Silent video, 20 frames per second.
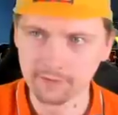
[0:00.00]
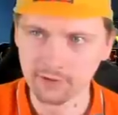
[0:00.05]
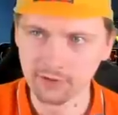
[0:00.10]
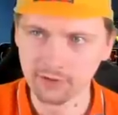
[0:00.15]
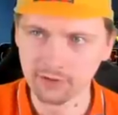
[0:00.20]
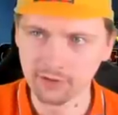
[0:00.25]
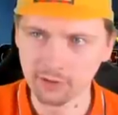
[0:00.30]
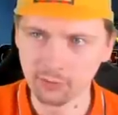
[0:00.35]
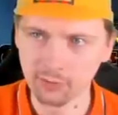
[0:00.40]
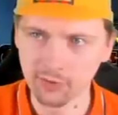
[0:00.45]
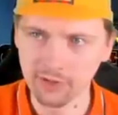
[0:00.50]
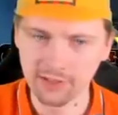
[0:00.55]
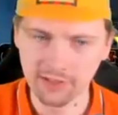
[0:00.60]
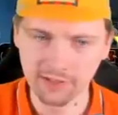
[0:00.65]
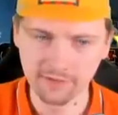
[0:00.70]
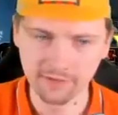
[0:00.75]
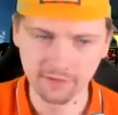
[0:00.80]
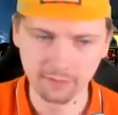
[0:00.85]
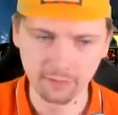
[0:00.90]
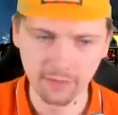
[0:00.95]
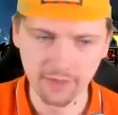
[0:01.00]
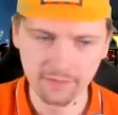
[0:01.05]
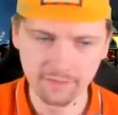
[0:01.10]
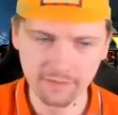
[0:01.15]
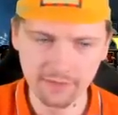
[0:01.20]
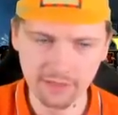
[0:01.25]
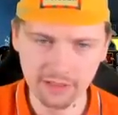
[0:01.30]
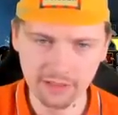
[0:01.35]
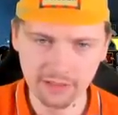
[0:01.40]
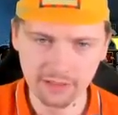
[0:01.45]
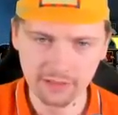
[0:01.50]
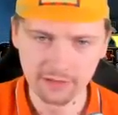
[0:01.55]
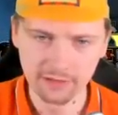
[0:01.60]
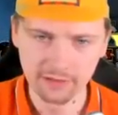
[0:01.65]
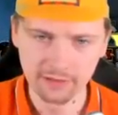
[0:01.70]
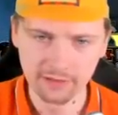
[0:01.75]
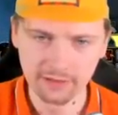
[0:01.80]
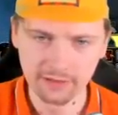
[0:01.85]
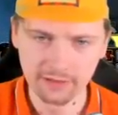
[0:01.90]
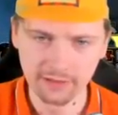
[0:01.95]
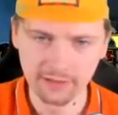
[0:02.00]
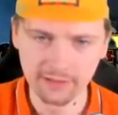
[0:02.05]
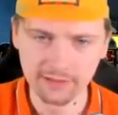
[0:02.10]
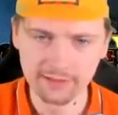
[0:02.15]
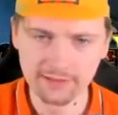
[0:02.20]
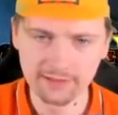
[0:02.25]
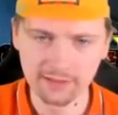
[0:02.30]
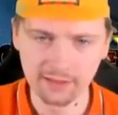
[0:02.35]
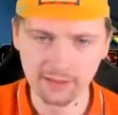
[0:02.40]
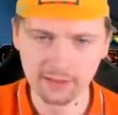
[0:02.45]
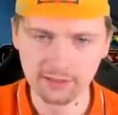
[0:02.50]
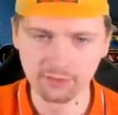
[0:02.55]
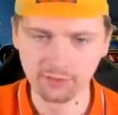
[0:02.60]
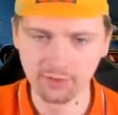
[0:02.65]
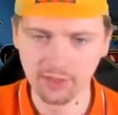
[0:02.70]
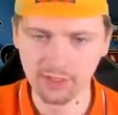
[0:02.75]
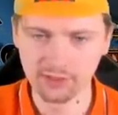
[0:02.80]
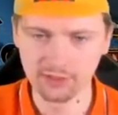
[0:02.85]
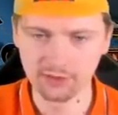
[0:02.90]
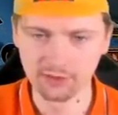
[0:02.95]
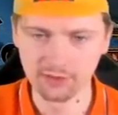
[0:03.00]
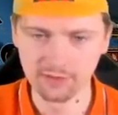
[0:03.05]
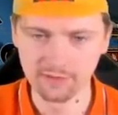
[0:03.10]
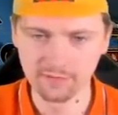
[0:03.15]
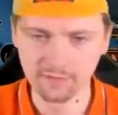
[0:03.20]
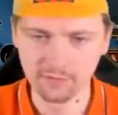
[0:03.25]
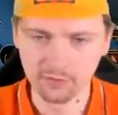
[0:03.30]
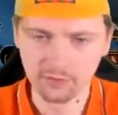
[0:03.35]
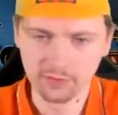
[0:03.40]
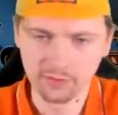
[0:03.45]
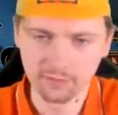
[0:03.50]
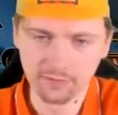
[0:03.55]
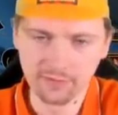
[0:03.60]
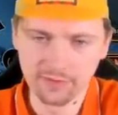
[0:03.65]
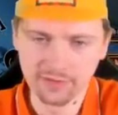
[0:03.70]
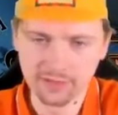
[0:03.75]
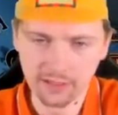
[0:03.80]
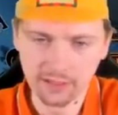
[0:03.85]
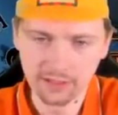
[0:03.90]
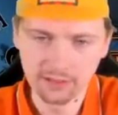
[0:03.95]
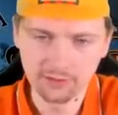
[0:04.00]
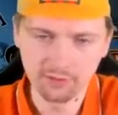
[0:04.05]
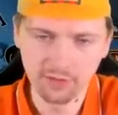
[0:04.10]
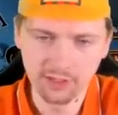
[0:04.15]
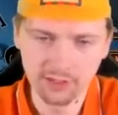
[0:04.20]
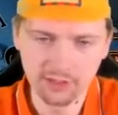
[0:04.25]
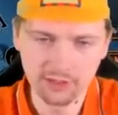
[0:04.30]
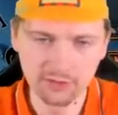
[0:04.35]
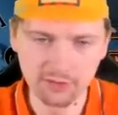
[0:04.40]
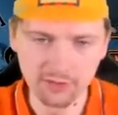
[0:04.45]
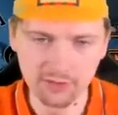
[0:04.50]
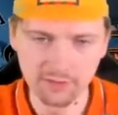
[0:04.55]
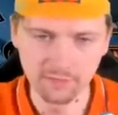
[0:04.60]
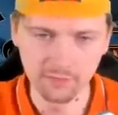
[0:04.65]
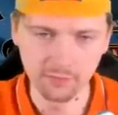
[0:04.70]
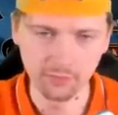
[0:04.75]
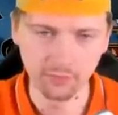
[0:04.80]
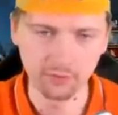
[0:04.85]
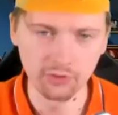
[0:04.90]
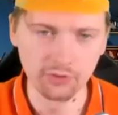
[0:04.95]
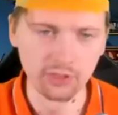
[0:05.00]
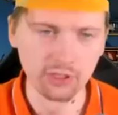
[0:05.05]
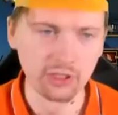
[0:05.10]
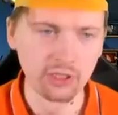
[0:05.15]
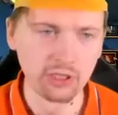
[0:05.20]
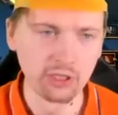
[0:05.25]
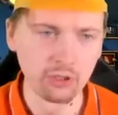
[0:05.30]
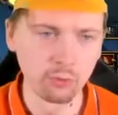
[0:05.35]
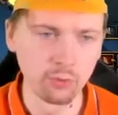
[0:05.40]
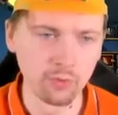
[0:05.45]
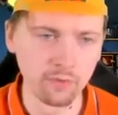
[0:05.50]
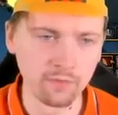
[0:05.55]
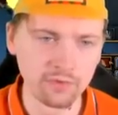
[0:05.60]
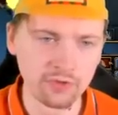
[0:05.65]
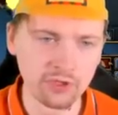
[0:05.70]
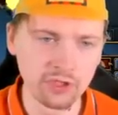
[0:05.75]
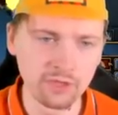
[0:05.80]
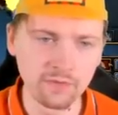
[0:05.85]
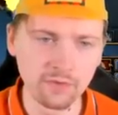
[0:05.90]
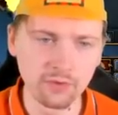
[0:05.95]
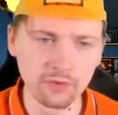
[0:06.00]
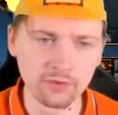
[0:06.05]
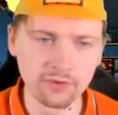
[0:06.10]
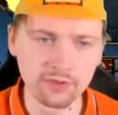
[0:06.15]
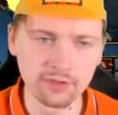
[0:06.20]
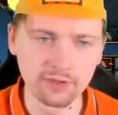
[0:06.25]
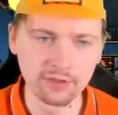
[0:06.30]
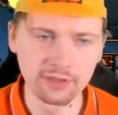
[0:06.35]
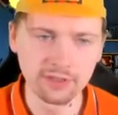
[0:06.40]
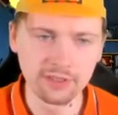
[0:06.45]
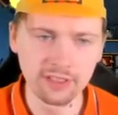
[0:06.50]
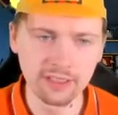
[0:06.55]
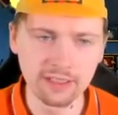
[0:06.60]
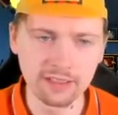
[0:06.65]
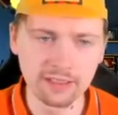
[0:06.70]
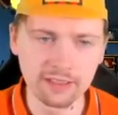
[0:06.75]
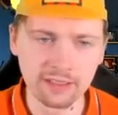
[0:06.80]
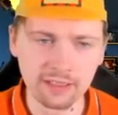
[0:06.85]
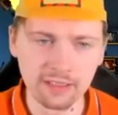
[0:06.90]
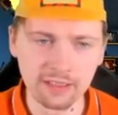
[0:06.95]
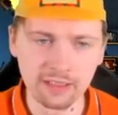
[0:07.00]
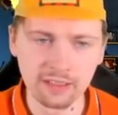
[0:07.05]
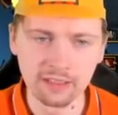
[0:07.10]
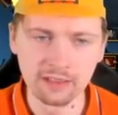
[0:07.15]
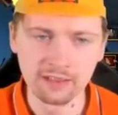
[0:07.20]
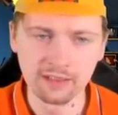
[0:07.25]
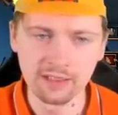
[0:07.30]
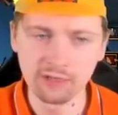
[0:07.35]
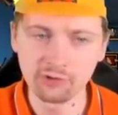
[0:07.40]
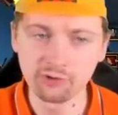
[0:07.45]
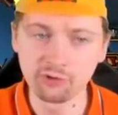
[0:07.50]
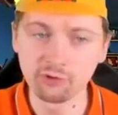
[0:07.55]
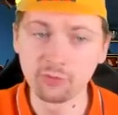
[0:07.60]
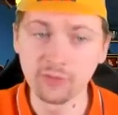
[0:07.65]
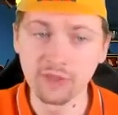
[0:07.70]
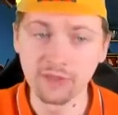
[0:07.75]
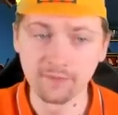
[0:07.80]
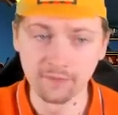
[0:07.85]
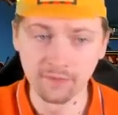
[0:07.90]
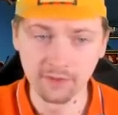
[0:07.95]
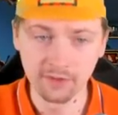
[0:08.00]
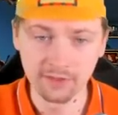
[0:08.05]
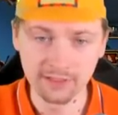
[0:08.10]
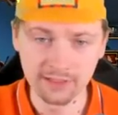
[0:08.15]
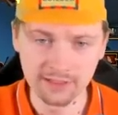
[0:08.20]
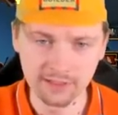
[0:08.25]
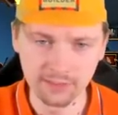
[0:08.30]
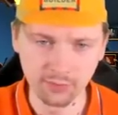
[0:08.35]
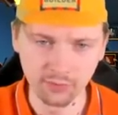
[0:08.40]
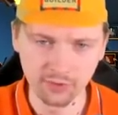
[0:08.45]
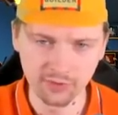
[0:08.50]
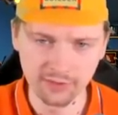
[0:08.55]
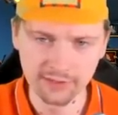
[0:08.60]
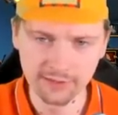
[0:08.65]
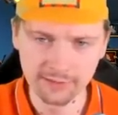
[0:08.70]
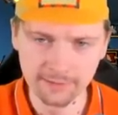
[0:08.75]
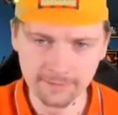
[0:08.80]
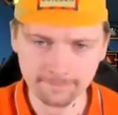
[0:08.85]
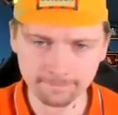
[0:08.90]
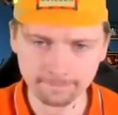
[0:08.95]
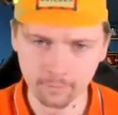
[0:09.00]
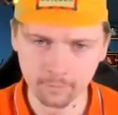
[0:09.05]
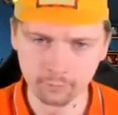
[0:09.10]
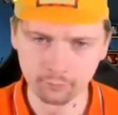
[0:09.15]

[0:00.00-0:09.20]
We're gonna wait after Maftik and start rushing this fort. If we start rushing this fort with shift consolidate, that should be a fairly easy process.